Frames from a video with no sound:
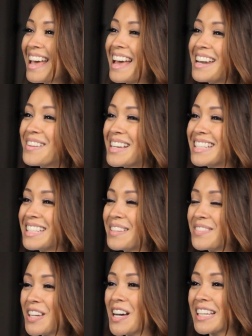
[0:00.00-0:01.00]
Anyways,
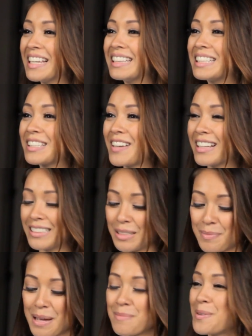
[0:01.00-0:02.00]
enough talking, let's crack this
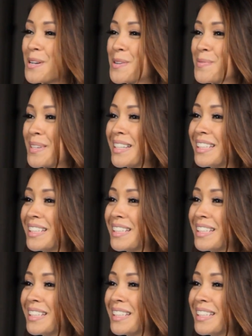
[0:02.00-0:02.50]
bad boy open.